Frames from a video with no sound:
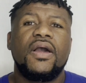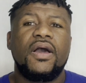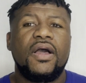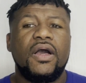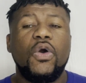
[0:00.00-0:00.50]

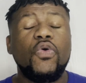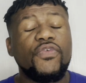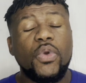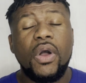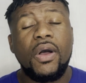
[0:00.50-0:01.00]

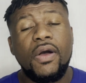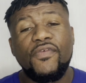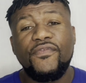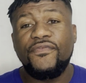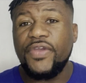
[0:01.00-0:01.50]

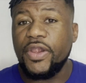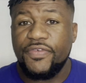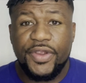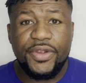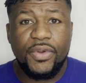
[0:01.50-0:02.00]
Overall,
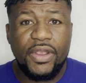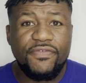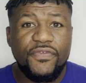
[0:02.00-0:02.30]
very, very great